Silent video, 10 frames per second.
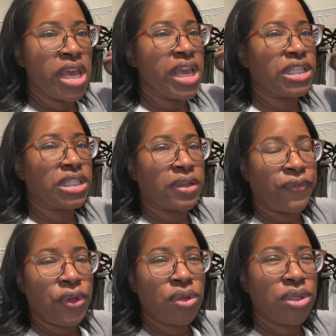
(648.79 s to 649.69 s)
It's just a
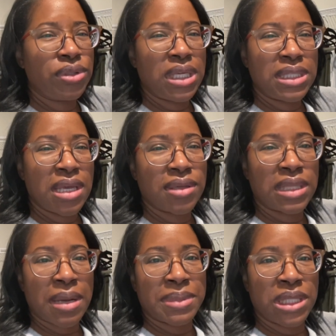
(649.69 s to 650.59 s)
few little details
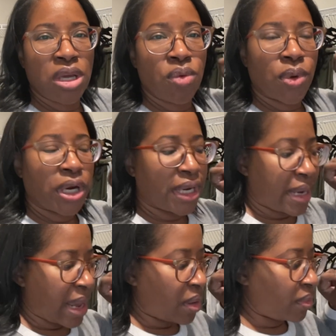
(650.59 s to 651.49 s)
that I'm still working
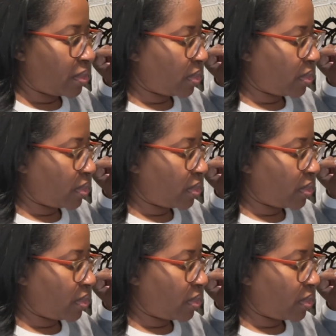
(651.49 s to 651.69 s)
out.